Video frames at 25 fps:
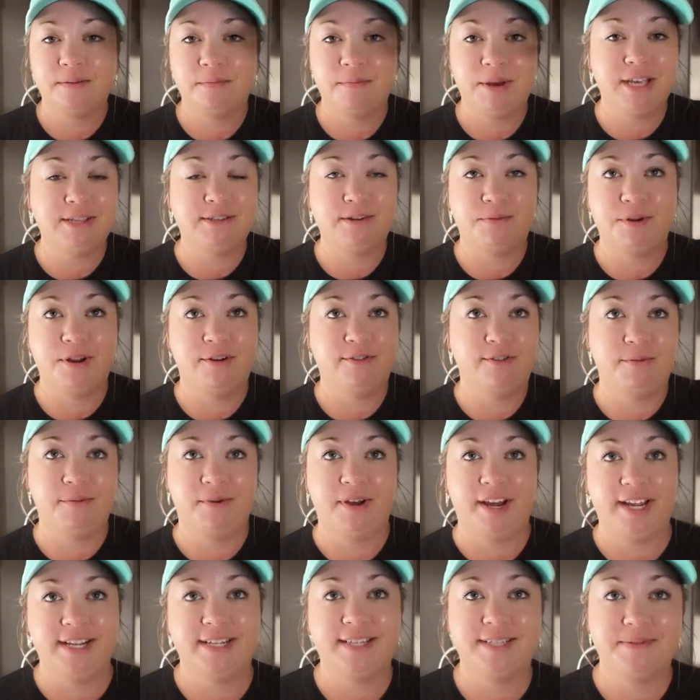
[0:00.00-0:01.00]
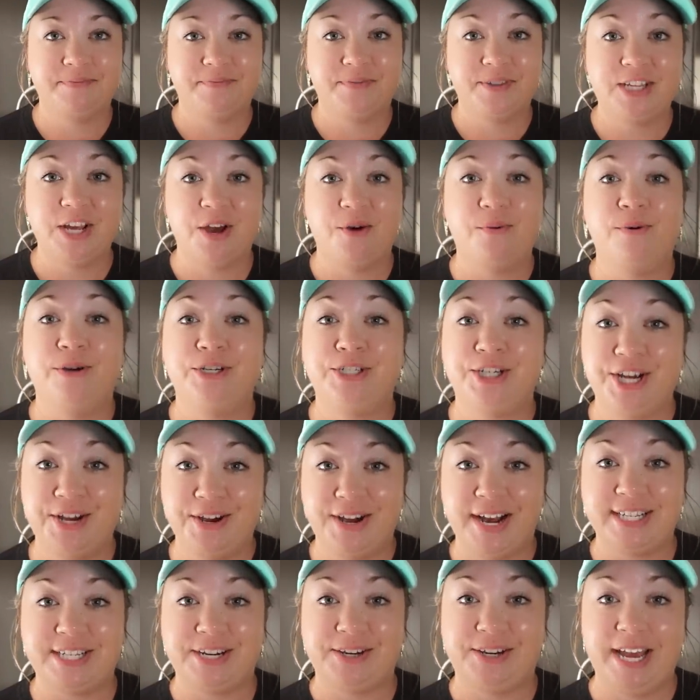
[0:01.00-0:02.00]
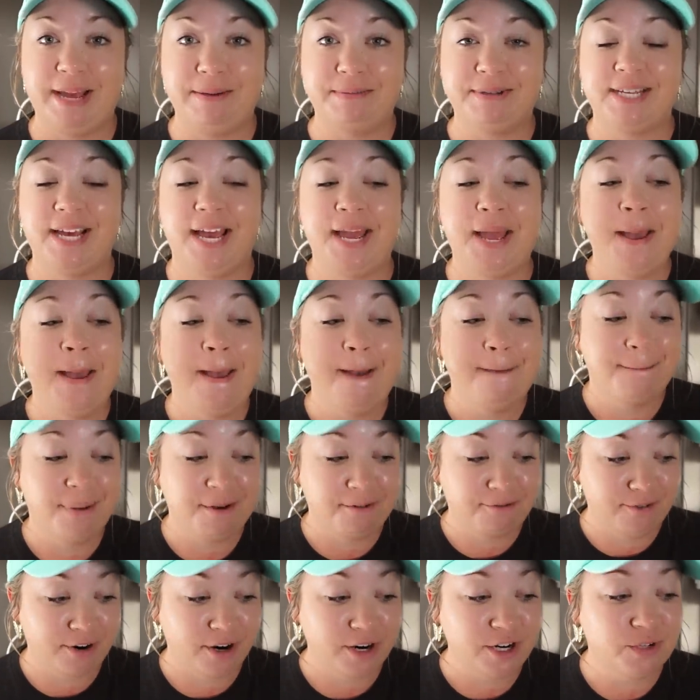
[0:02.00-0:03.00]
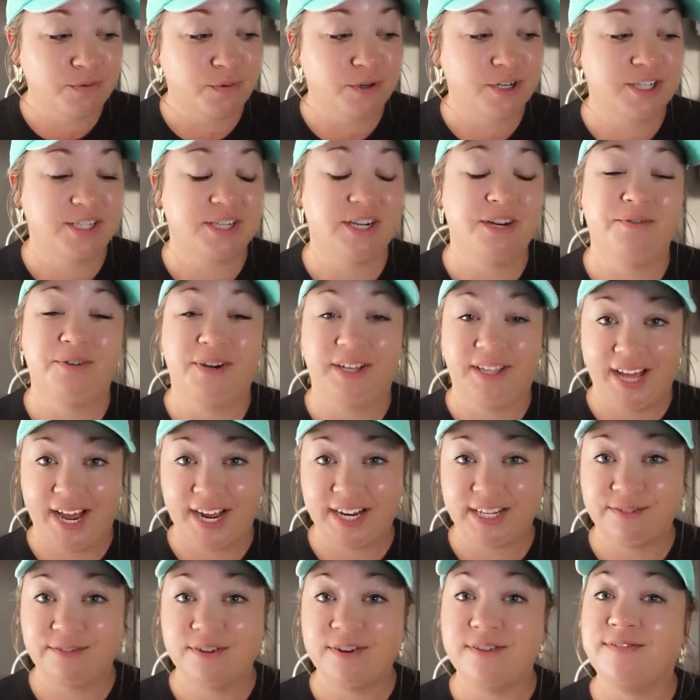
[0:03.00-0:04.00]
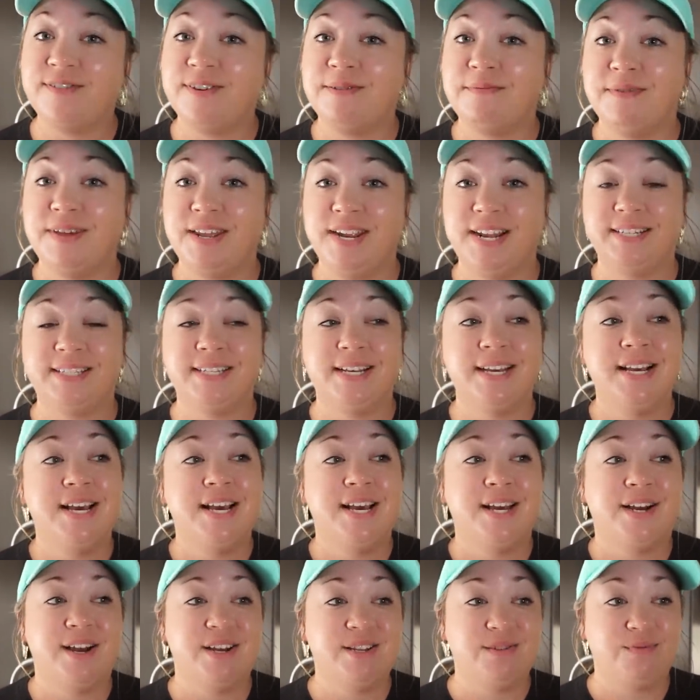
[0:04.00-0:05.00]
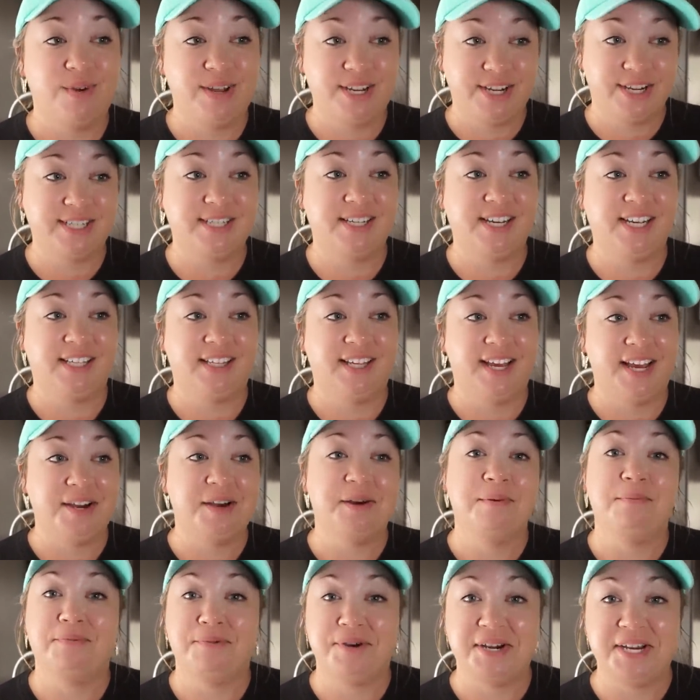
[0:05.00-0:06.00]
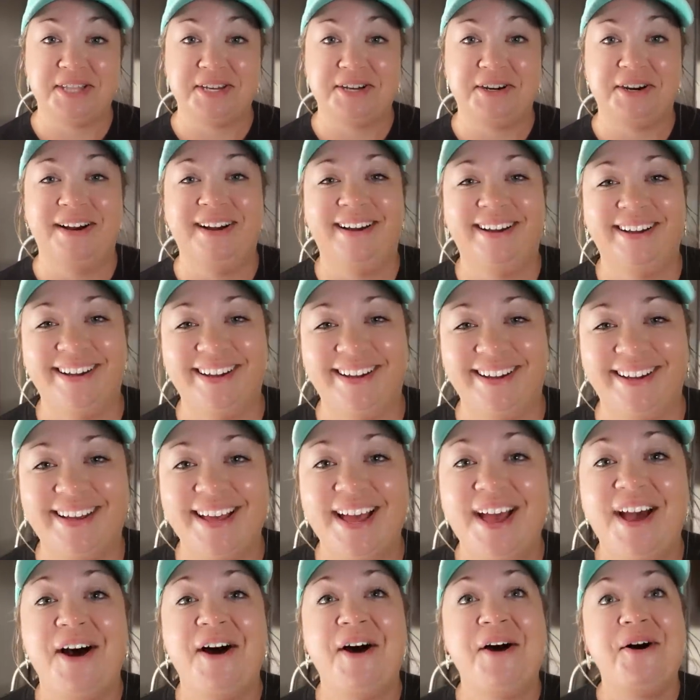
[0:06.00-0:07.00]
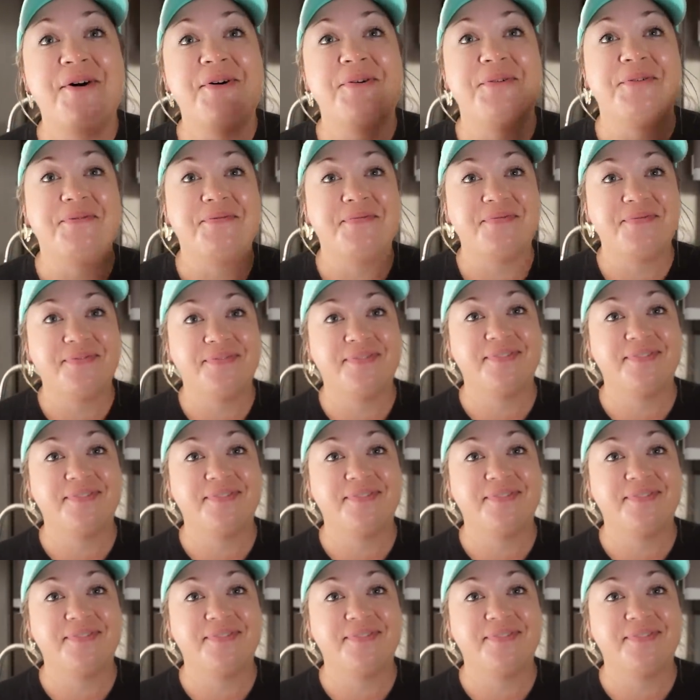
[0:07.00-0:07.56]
peaceful, beautiful place. So we'll show you guys our campsite, but first we're just going to relax for a few minutes because we just need, like, a breather. Oh!